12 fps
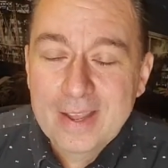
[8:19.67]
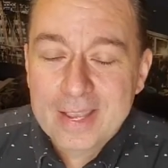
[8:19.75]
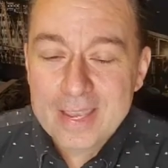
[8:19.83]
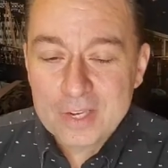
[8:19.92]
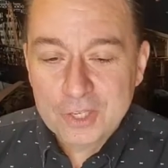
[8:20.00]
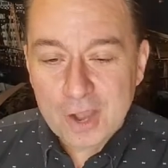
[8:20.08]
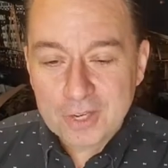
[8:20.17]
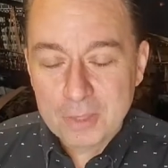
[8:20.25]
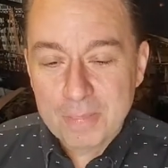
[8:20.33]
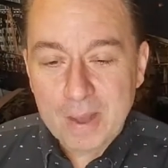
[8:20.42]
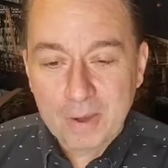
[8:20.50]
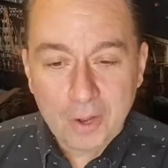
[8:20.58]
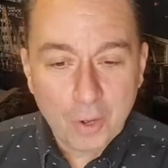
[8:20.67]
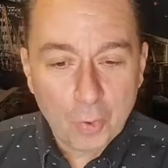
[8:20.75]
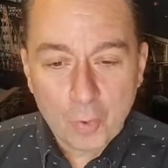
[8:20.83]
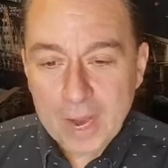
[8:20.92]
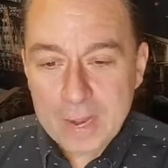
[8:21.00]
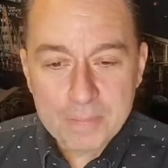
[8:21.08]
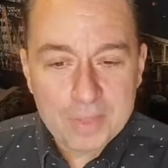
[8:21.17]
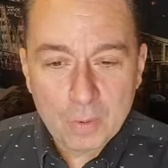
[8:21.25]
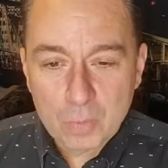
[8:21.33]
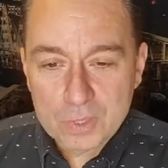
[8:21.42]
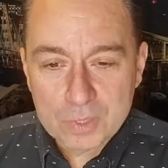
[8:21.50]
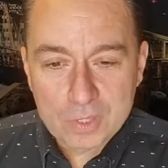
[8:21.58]
He talked about a grape that
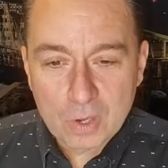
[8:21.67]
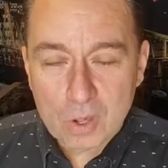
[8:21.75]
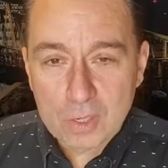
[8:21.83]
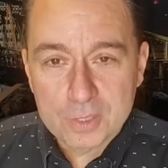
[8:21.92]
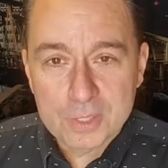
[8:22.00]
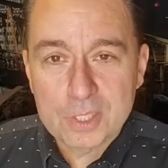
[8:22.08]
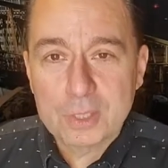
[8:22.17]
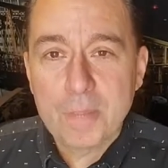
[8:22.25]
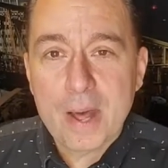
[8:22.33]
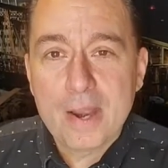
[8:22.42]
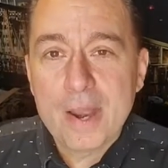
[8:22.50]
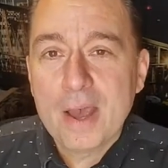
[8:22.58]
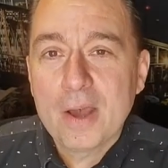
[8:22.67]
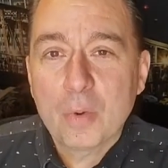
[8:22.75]
was called Spana